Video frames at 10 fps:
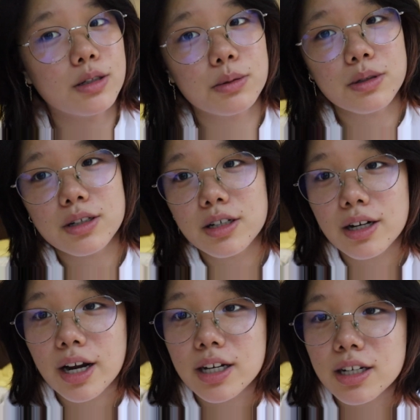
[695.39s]
this was a
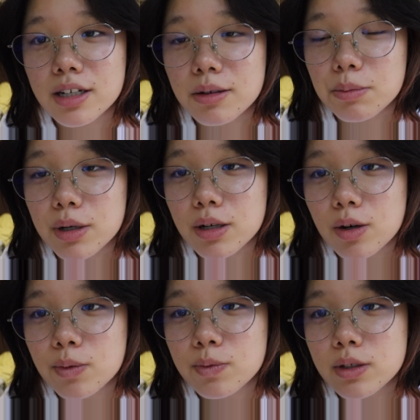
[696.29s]
good idea, but
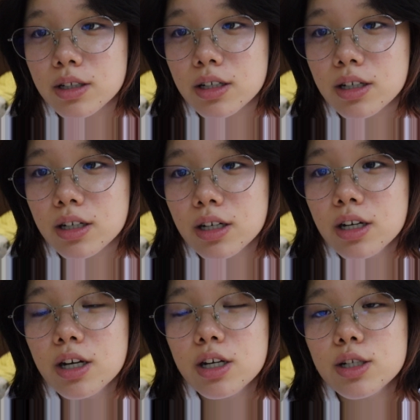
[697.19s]
hopefully
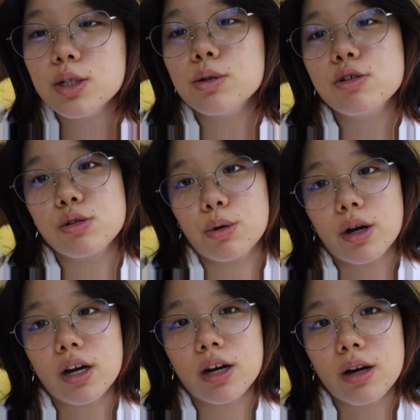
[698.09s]
you
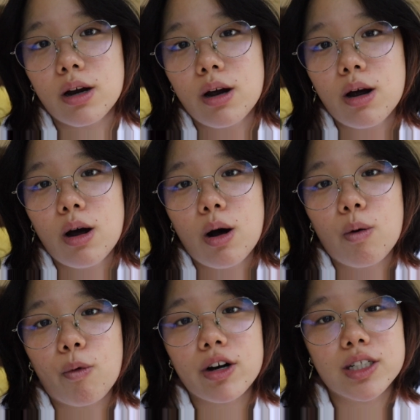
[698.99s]
enjoyed
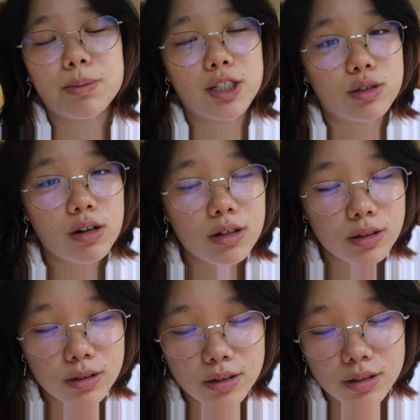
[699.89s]
watching me
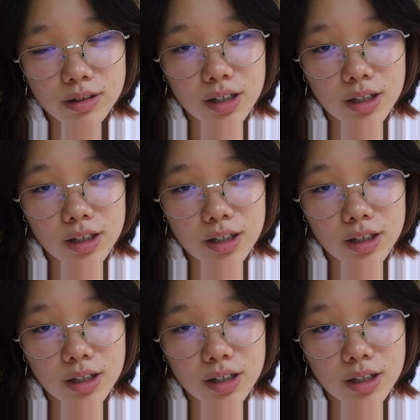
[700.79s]
struggle,